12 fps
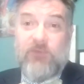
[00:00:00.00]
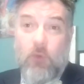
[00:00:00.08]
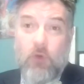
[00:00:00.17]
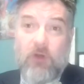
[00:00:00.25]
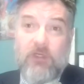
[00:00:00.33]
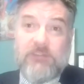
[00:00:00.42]

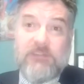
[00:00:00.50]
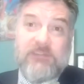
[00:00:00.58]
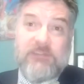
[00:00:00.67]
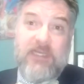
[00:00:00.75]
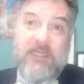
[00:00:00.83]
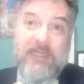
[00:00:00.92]
for
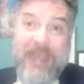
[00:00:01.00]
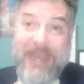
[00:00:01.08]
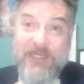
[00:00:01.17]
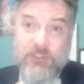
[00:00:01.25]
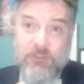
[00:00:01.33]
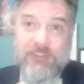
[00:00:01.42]
the
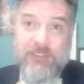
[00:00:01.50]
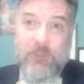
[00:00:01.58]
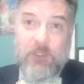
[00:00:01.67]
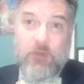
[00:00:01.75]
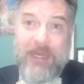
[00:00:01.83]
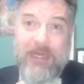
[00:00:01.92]
National
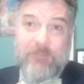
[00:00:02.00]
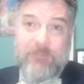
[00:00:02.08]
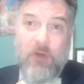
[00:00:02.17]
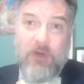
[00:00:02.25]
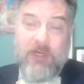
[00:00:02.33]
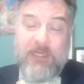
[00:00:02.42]
Democratic
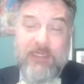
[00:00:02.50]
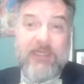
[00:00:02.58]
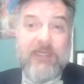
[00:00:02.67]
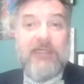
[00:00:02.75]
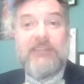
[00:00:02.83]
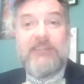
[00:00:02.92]
Party,
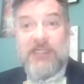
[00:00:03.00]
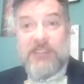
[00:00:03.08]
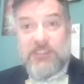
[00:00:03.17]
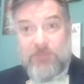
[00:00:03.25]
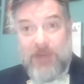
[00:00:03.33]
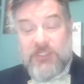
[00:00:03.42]

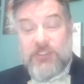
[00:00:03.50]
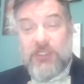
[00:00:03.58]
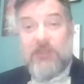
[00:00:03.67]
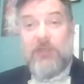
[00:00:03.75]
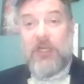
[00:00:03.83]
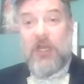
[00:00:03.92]
especially
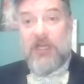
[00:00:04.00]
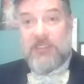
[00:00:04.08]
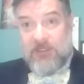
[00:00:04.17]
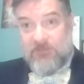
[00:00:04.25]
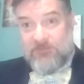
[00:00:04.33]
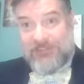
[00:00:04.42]
because
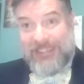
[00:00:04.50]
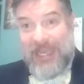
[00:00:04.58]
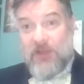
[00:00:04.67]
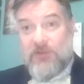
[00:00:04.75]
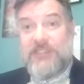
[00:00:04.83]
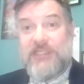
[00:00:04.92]
of
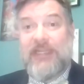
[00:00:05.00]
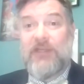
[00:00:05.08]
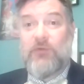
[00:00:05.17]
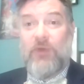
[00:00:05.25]
down ticket